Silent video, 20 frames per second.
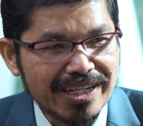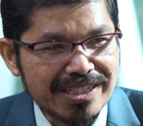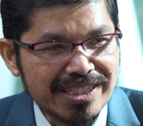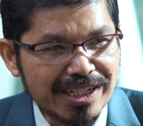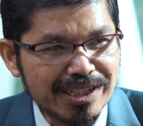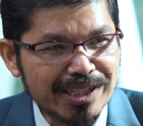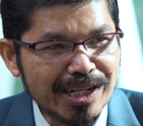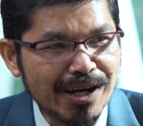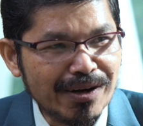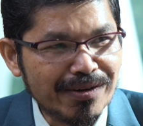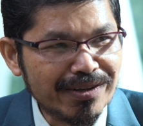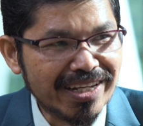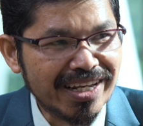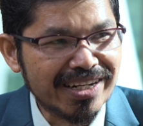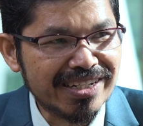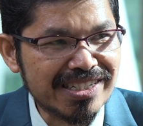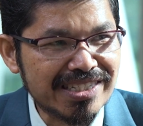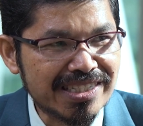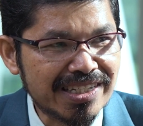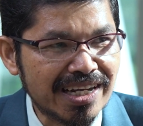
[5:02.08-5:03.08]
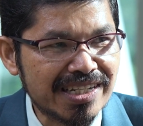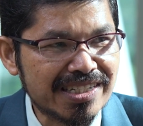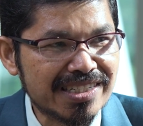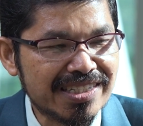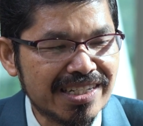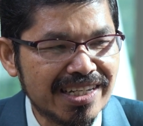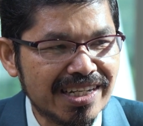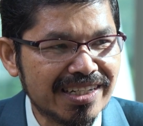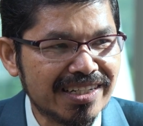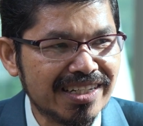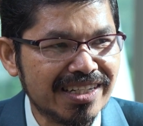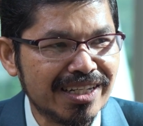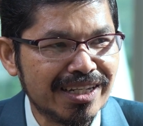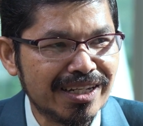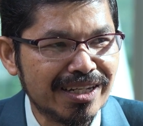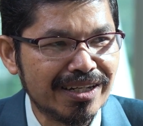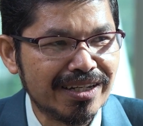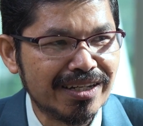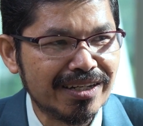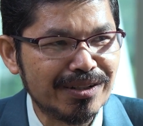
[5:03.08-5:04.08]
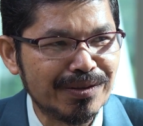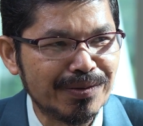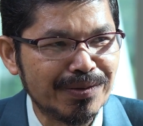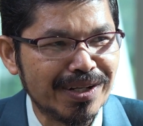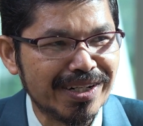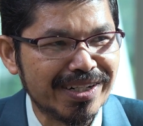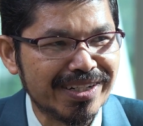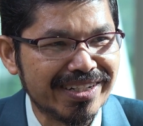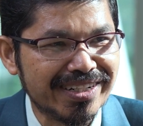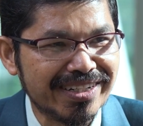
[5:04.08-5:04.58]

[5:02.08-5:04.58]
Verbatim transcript: sit down and discussing uh, during